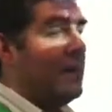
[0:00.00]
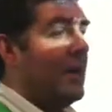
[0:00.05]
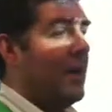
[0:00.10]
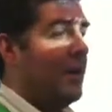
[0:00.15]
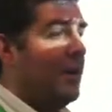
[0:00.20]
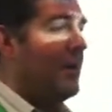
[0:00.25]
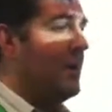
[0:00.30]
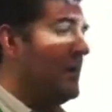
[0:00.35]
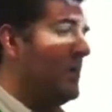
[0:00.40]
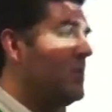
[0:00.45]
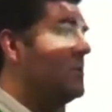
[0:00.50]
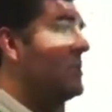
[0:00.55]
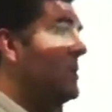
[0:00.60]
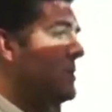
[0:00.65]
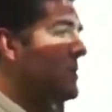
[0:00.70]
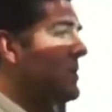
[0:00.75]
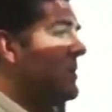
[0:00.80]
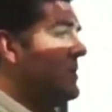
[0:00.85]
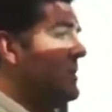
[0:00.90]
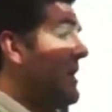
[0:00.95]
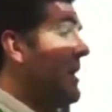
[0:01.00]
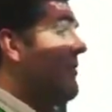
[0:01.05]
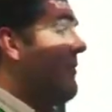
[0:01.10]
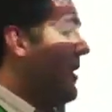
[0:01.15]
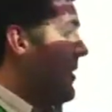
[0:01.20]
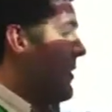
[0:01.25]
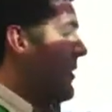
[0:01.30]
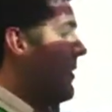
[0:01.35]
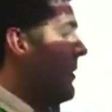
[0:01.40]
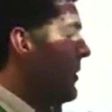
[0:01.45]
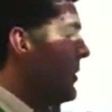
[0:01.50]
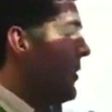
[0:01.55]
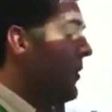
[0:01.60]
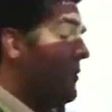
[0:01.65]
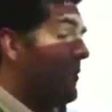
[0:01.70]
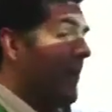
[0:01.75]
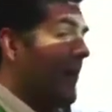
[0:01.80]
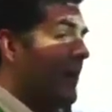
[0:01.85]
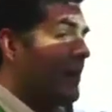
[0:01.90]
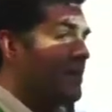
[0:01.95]
and then users could generate their own
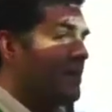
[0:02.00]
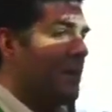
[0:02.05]
contacts.